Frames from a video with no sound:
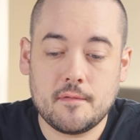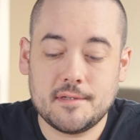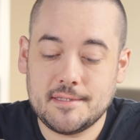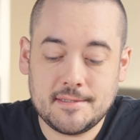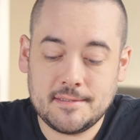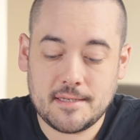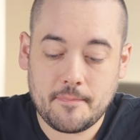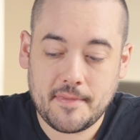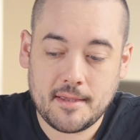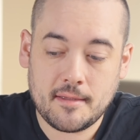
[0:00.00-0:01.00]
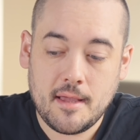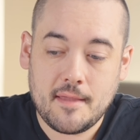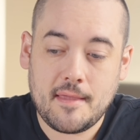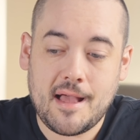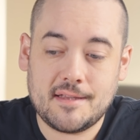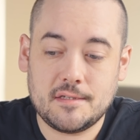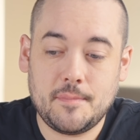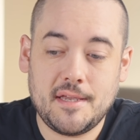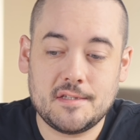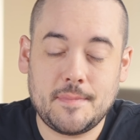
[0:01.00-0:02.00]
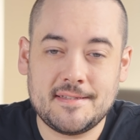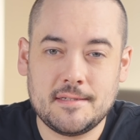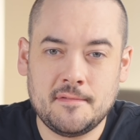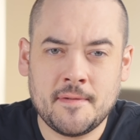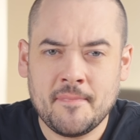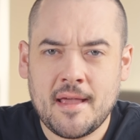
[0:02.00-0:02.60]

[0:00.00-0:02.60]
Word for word: This isn't something that has to be expensive.